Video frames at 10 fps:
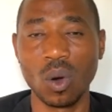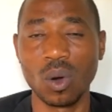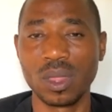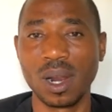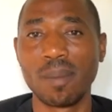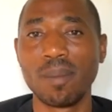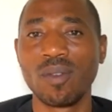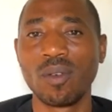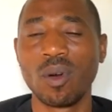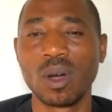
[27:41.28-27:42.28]
or the Lamb
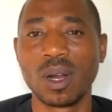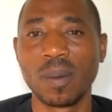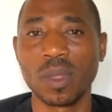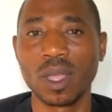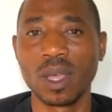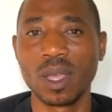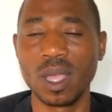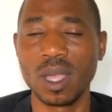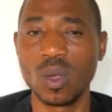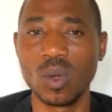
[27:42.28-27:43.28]
of God.
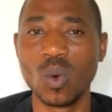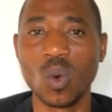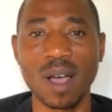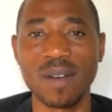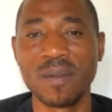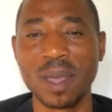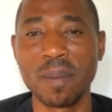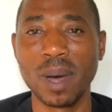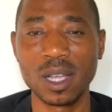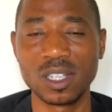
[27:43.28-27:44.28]
You, you could have never
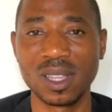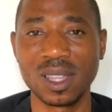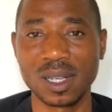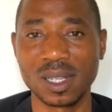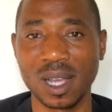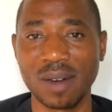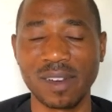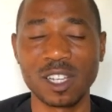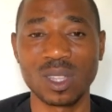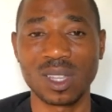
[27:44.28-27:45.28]
imagined that uh,
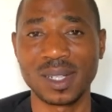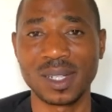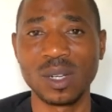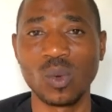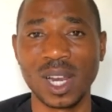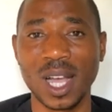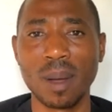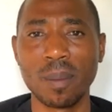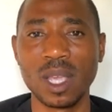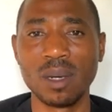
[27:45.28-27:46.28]
Revelation 13 will
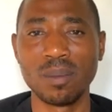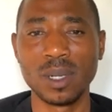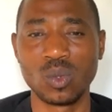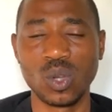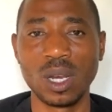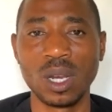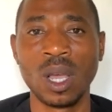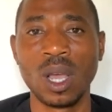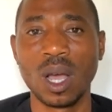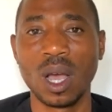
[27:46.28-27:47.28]
come in between
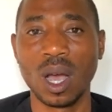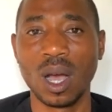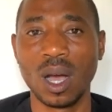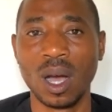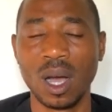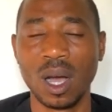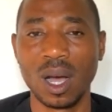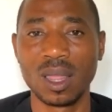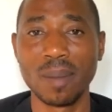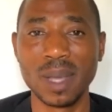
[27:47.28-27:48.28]
uh,
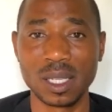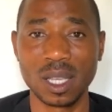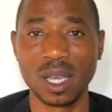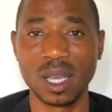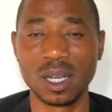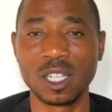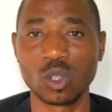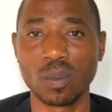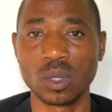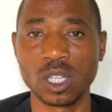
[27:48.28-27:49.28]
uh, the message and
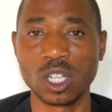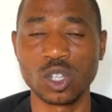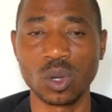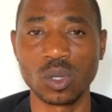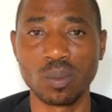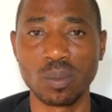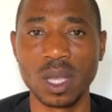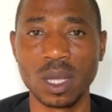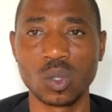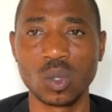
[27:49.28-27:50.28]
its opposition to
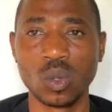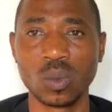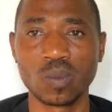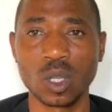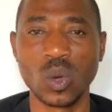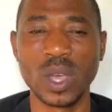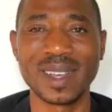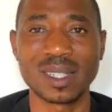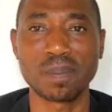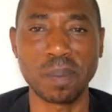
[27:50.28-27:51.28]
be to to
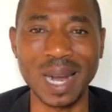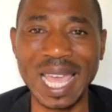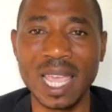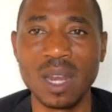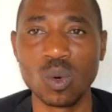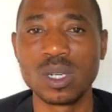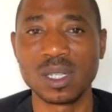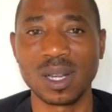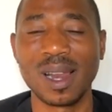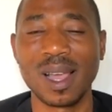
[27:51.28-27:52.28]
explain what
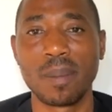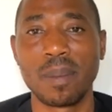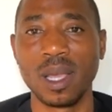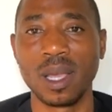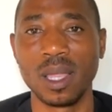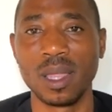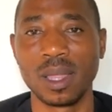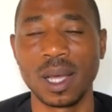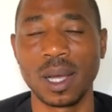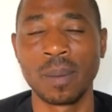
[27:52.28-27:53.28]
is really happening
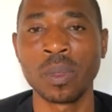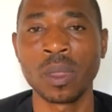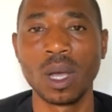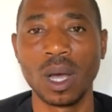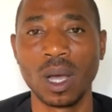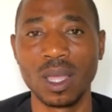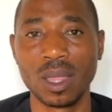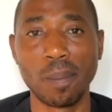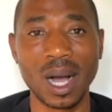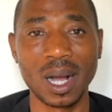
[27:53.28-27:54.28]
in the uh, in
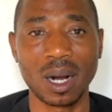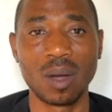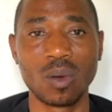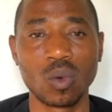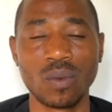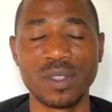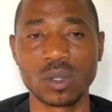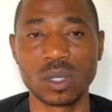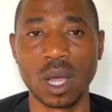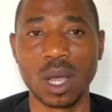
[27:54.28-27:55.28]
the background of
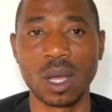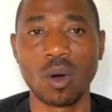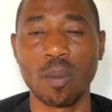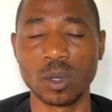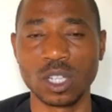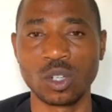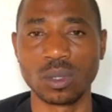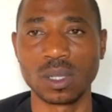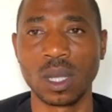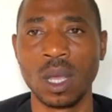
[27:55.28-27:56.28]
these uh,
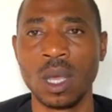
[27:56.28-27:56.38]
oppositions,